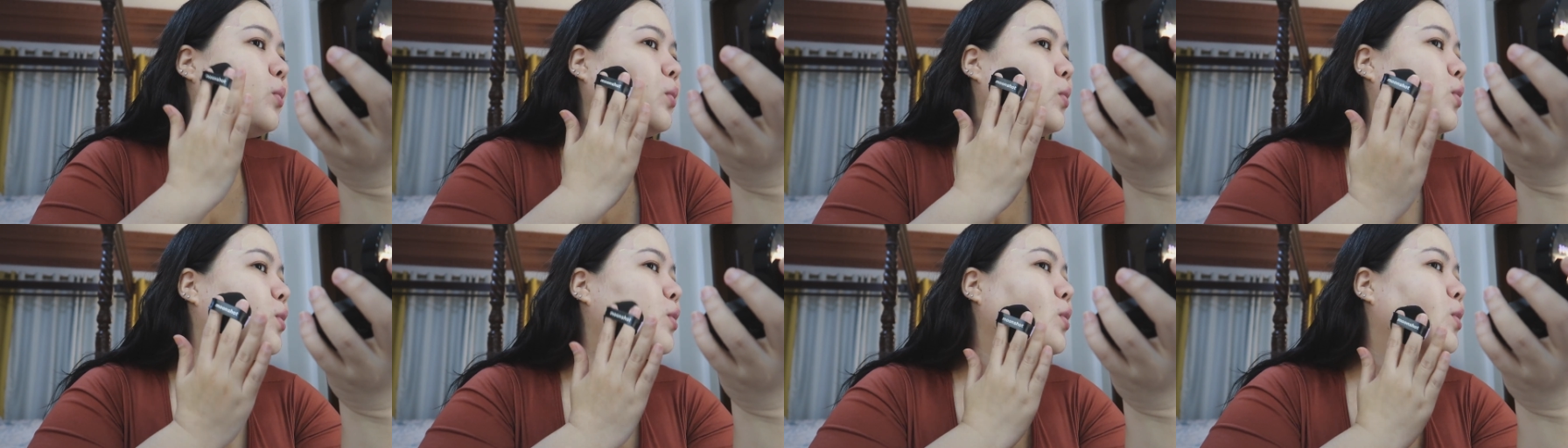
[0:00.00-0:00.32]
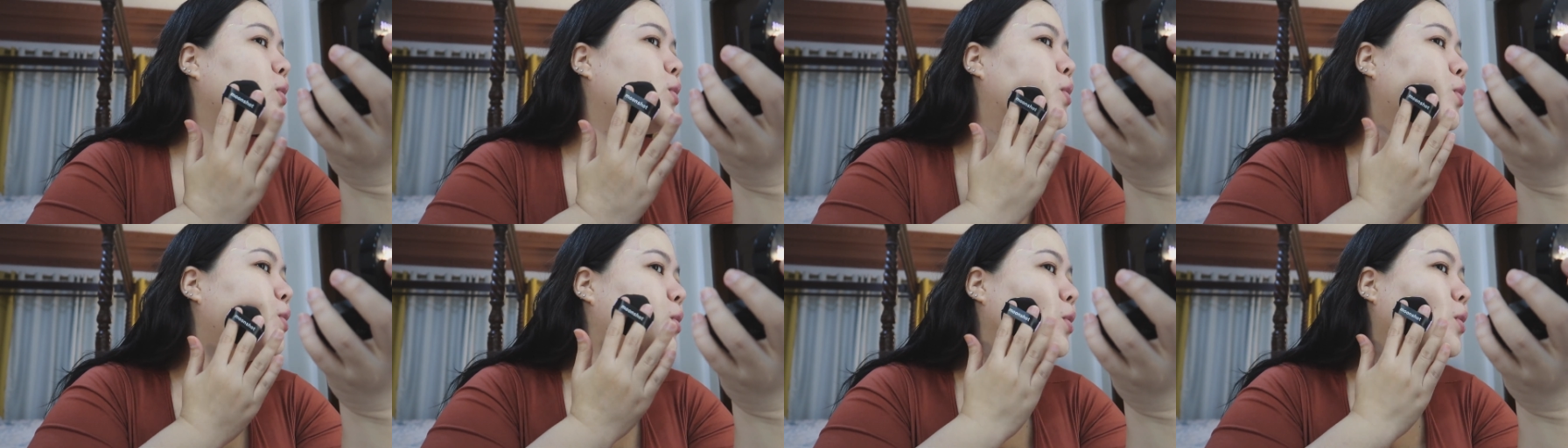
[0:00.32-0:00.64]

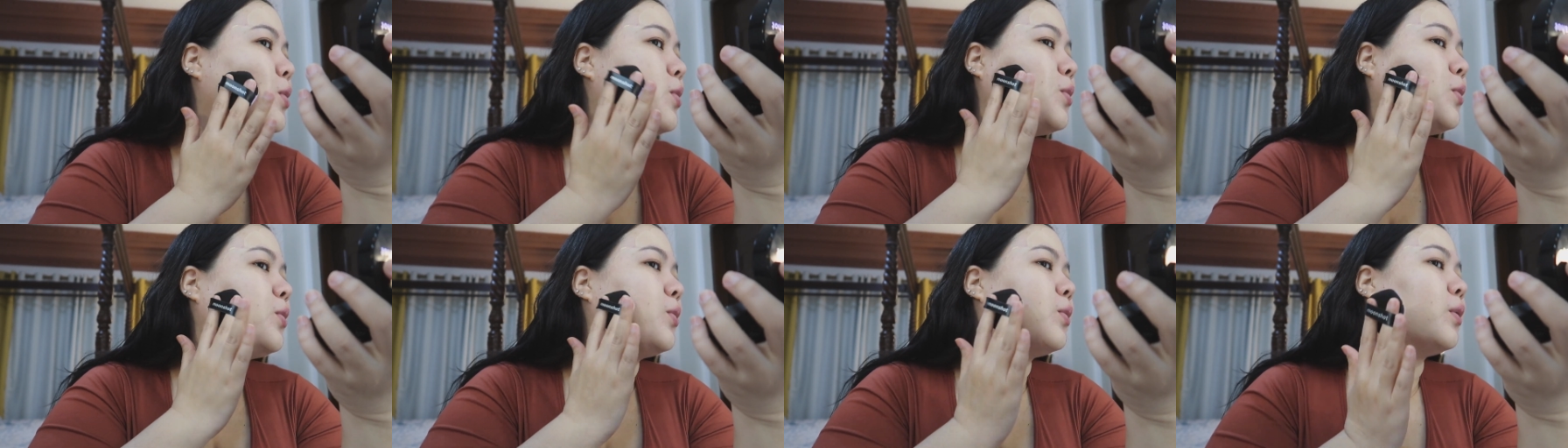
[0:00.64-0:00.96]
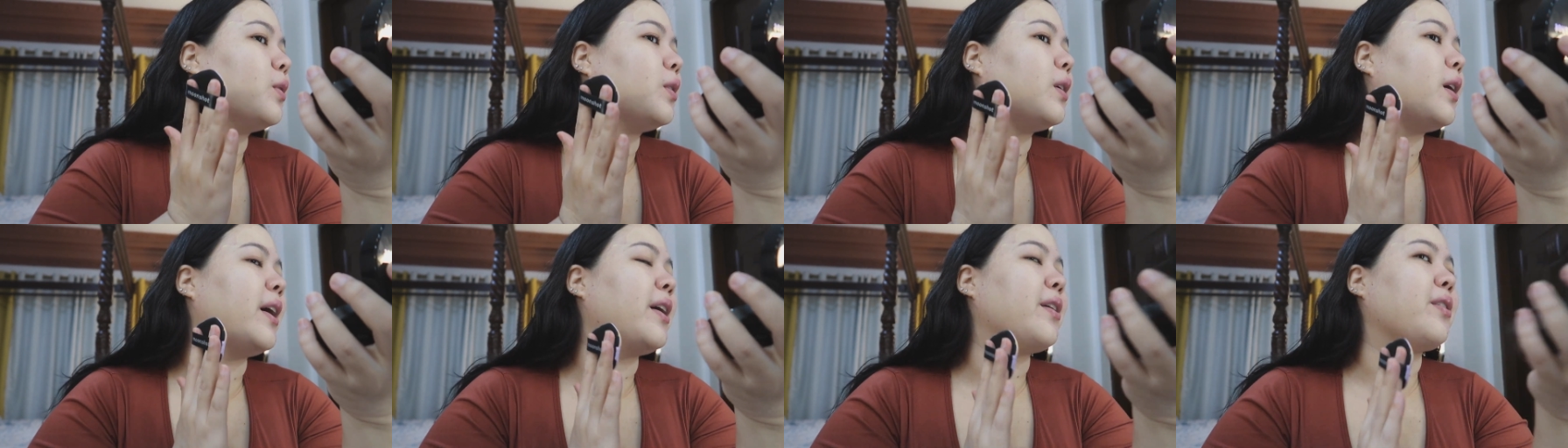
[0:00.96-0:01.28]

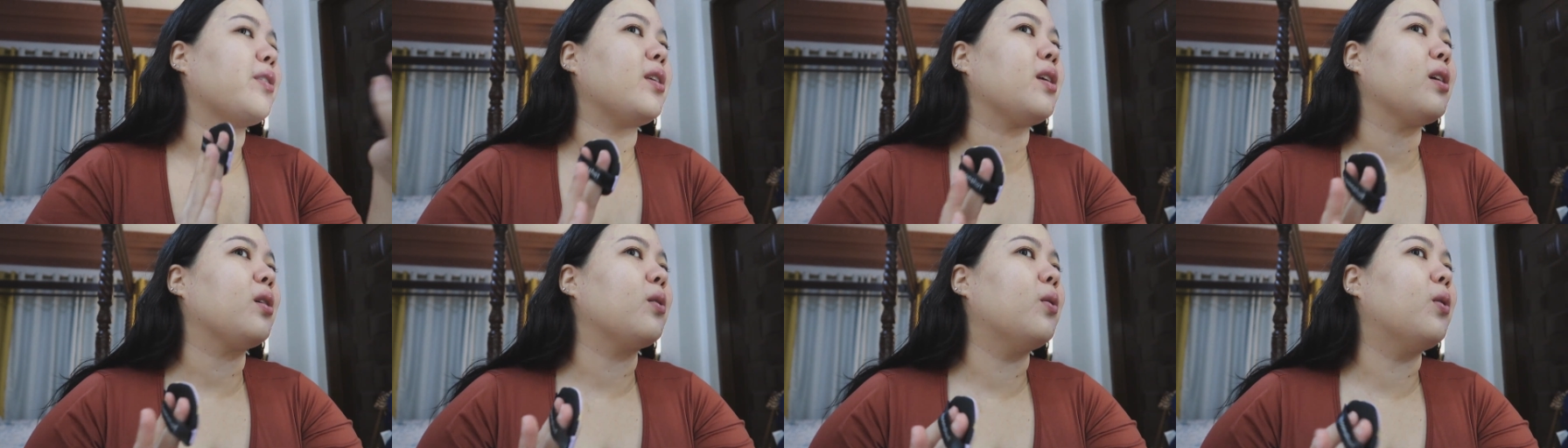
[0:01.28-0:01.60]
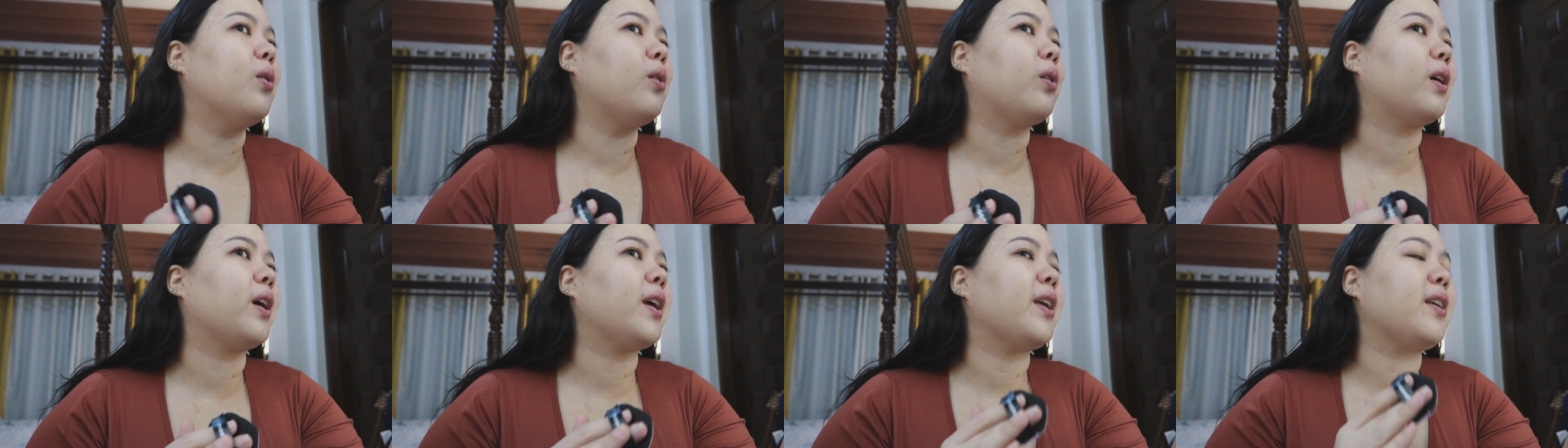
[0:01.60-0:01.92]
Ooh! I think
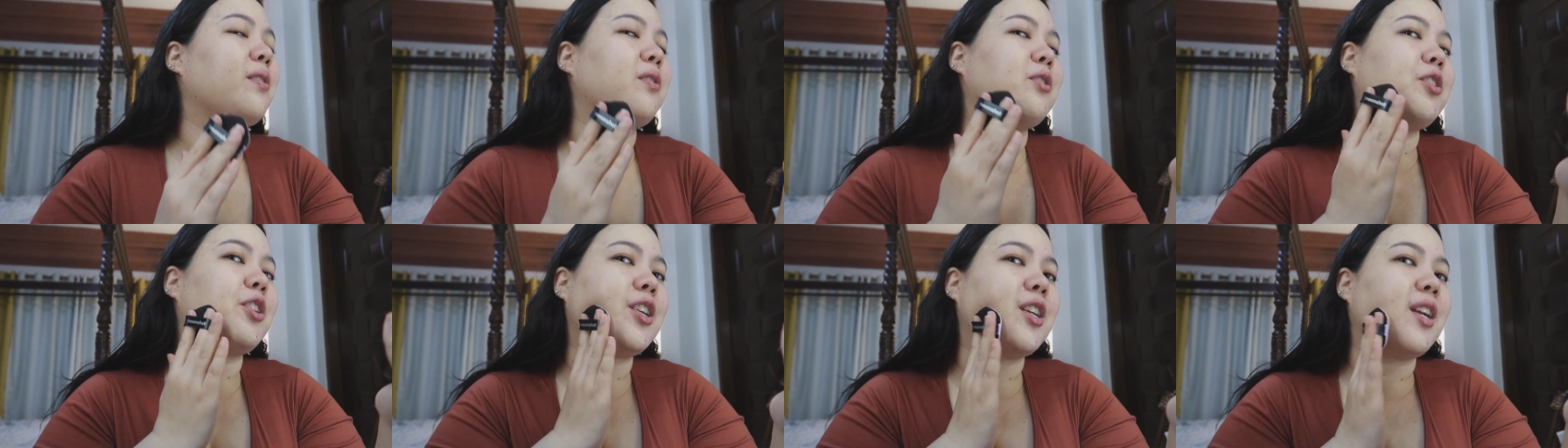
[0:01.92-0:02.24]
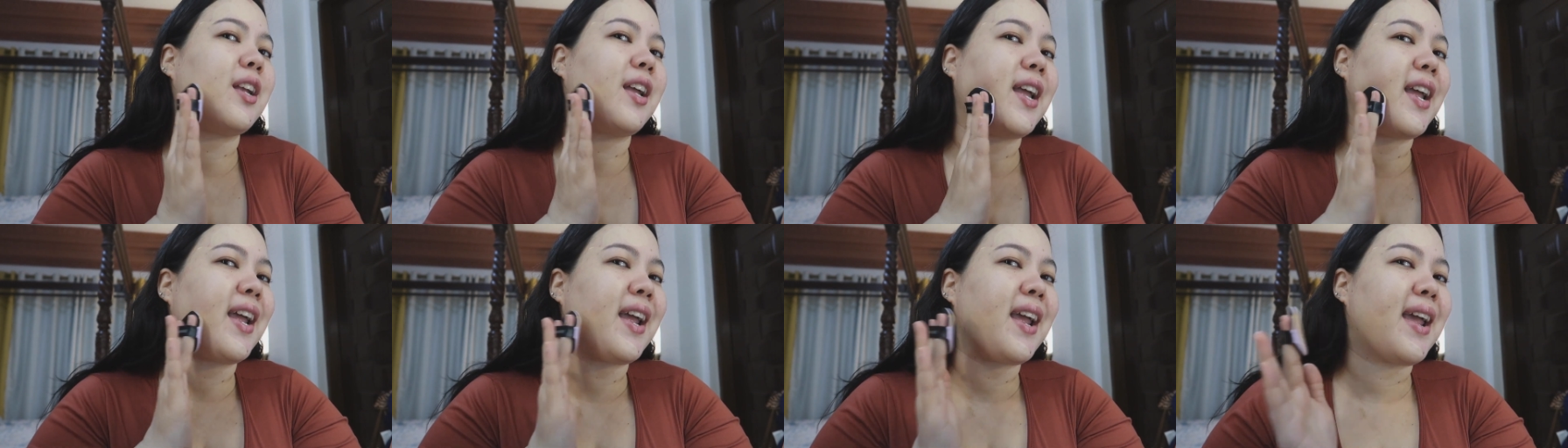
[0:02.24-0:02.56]
okay yung
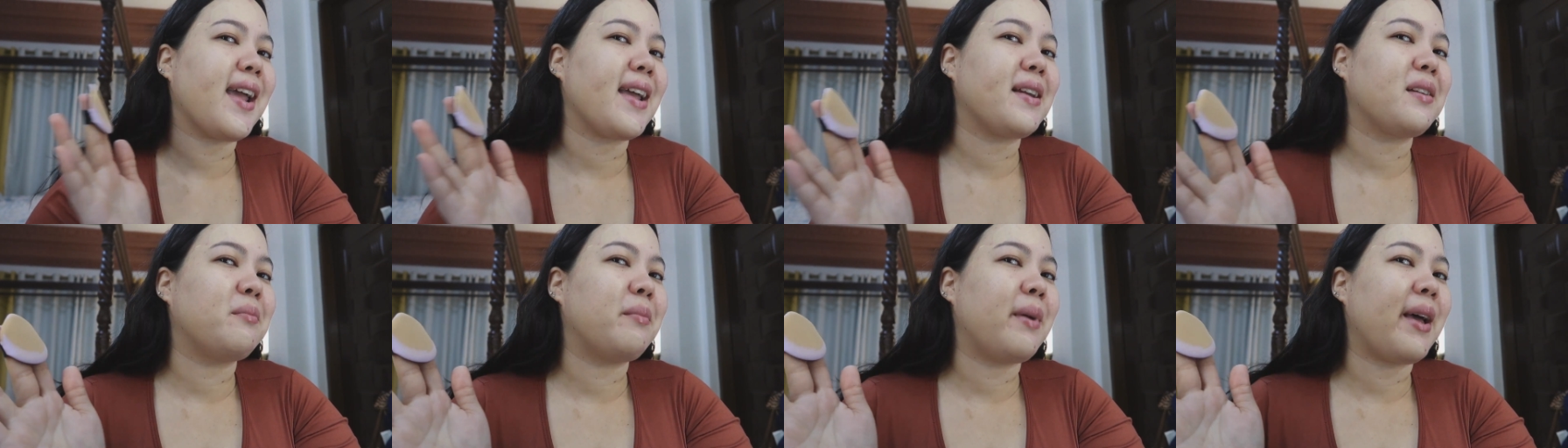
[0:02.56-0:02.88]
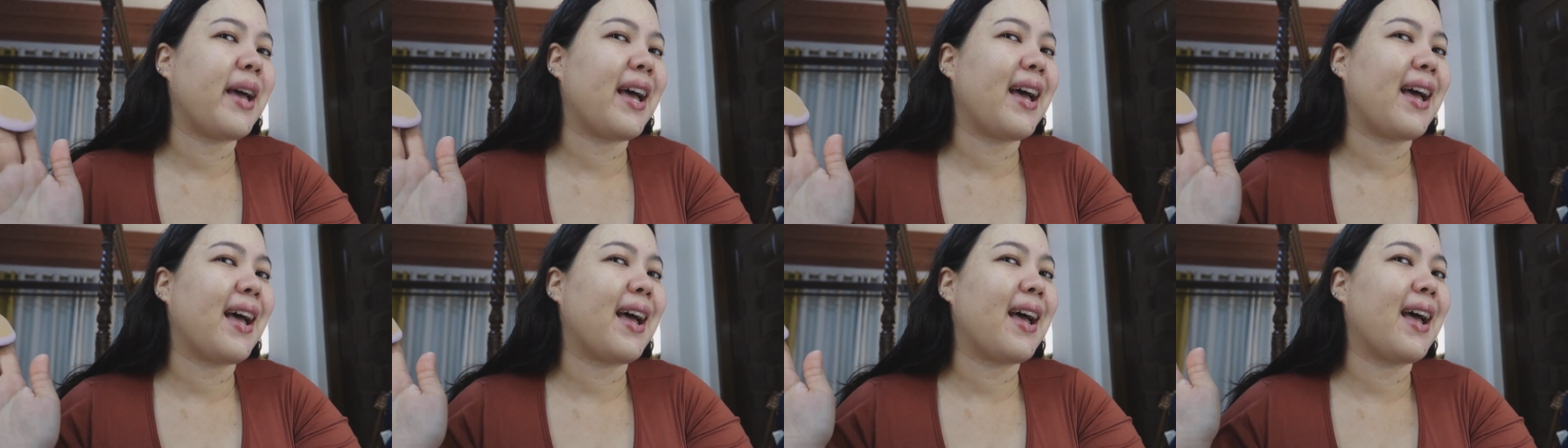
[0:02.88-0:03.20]
shade
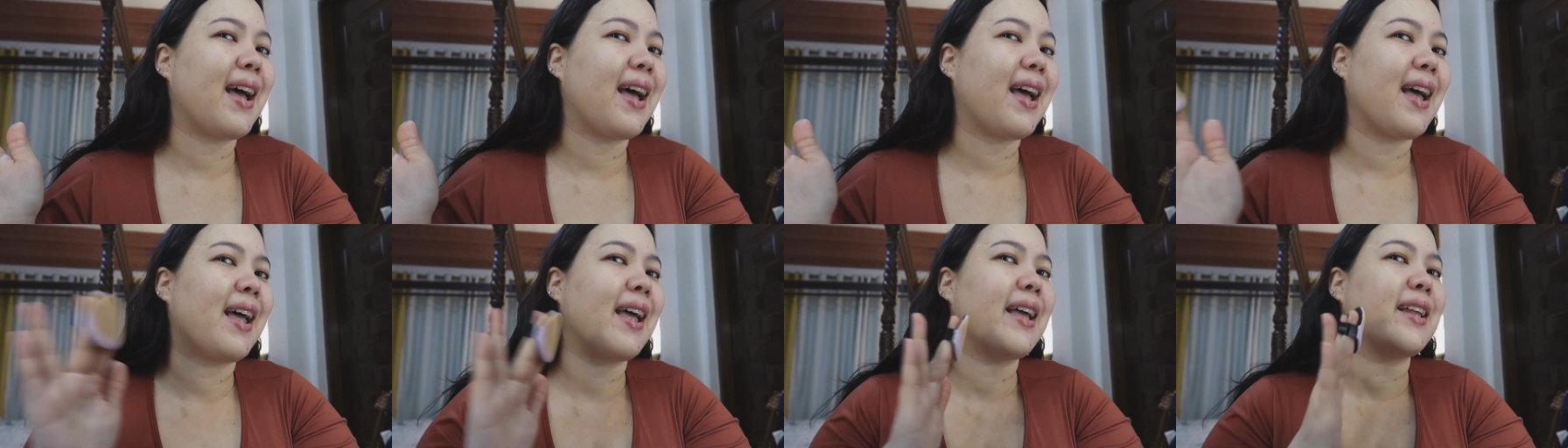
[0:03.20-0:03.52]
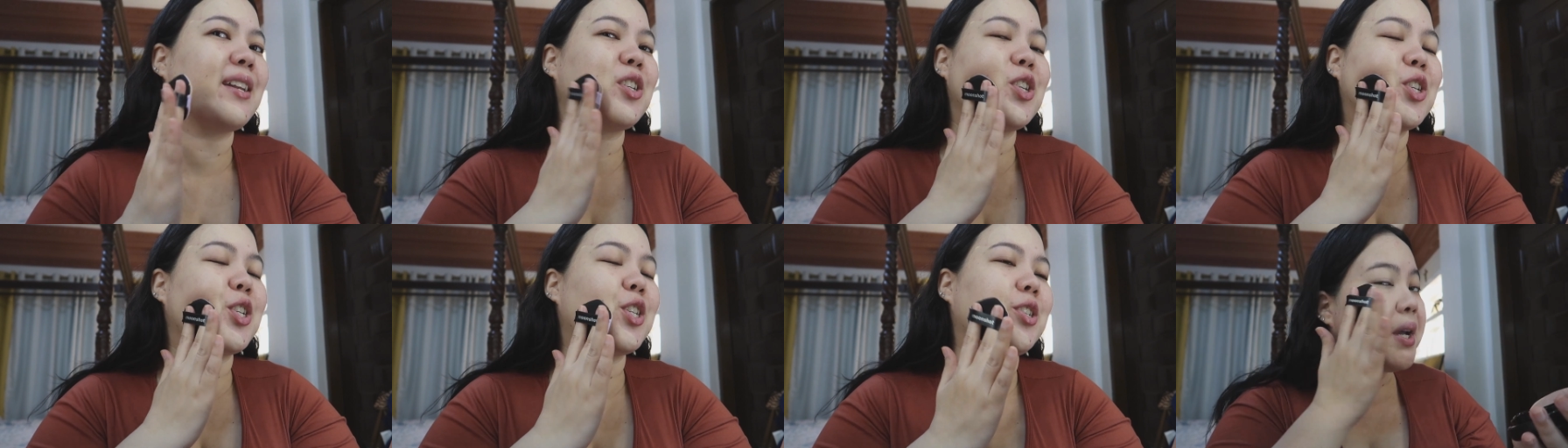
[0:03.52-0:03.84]

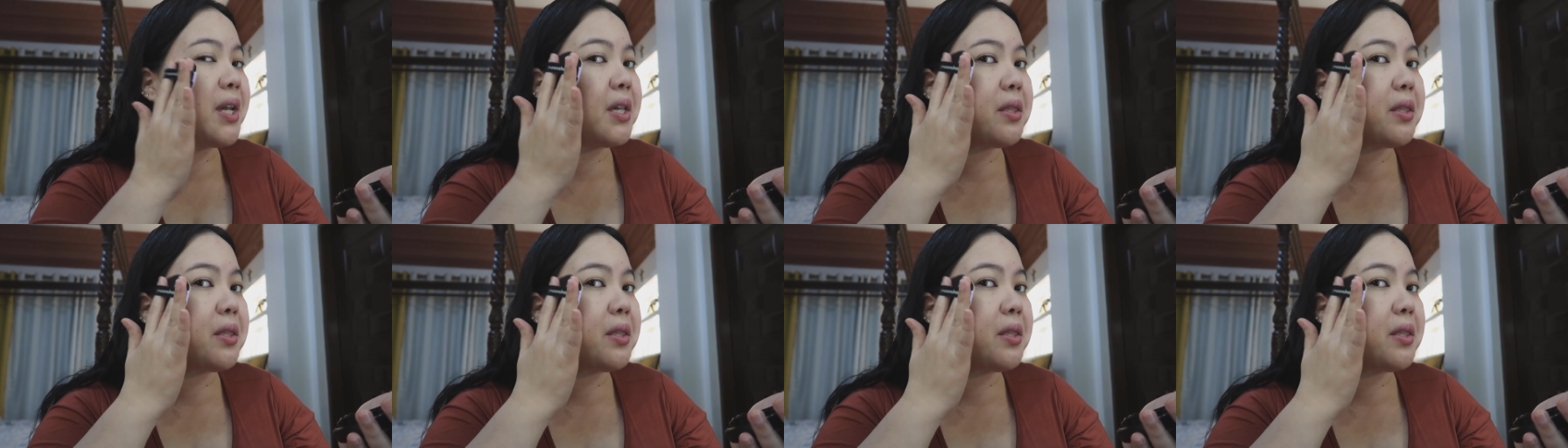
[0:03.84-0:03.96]
match!